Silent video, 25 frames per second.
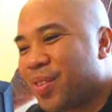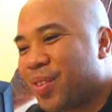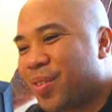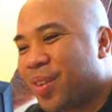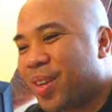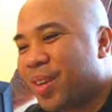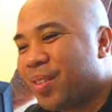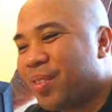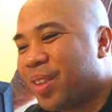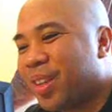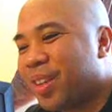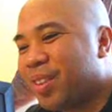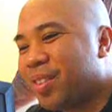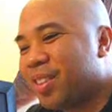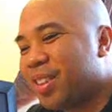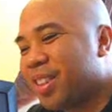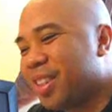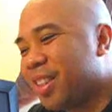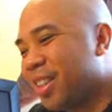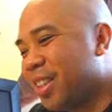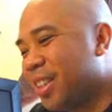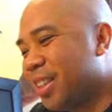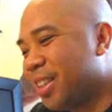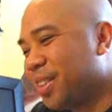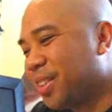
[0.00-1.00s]
What,
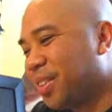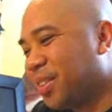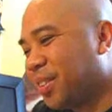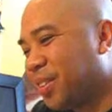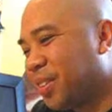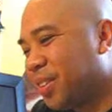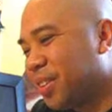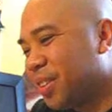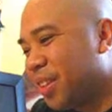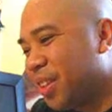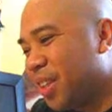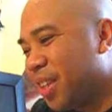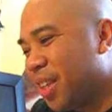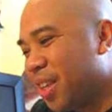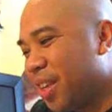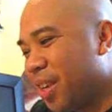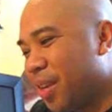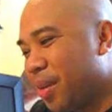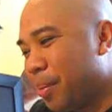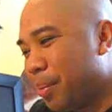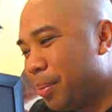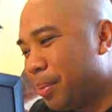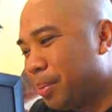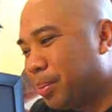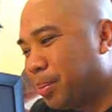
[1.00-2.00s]
baby?
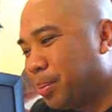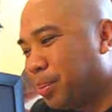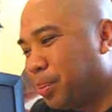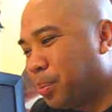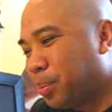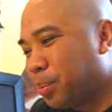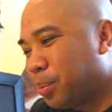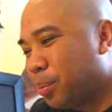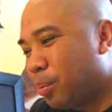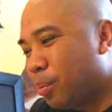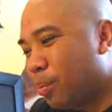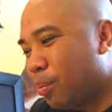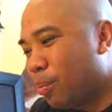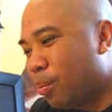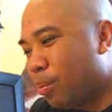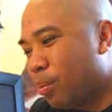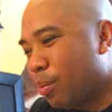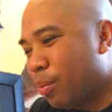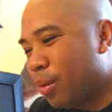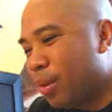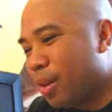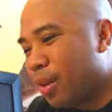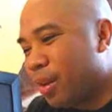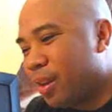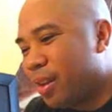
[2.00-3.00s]
Bye,
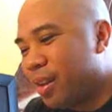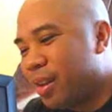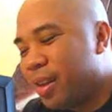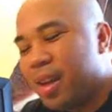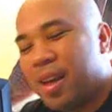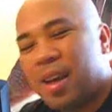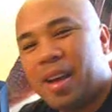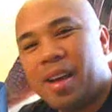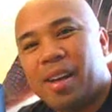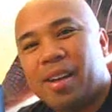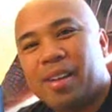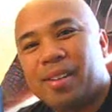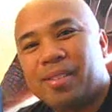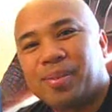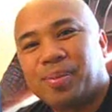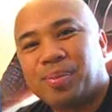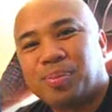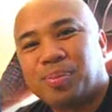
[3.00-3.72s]
YouTube. Yeah.